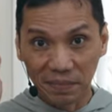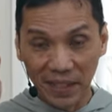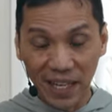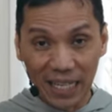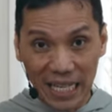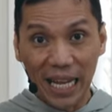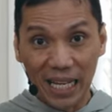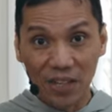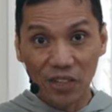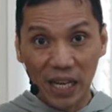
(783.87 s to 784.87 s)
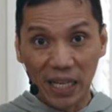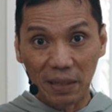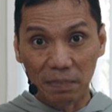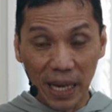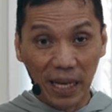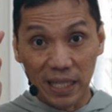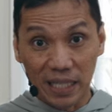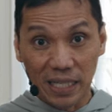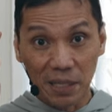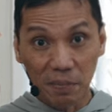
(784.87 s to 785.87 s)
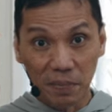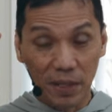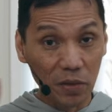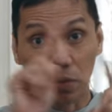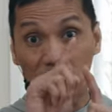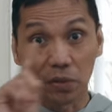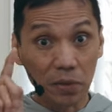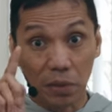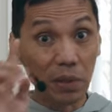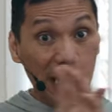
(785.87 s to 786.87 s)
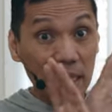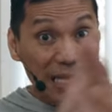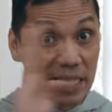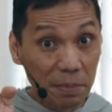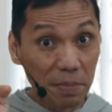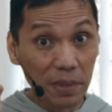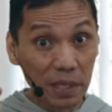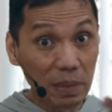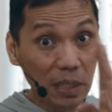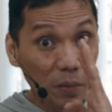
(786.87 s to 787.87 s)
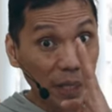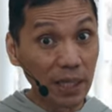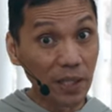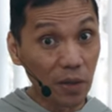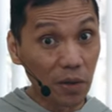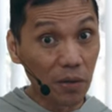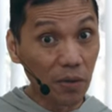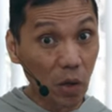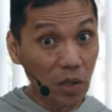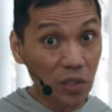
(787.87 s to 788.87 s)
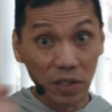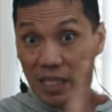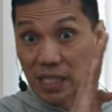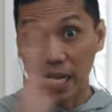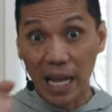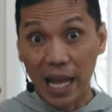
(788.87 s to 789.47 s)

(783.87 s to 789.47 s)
yeah, an energetic mechanism, yeah, to control and then separate between your conscious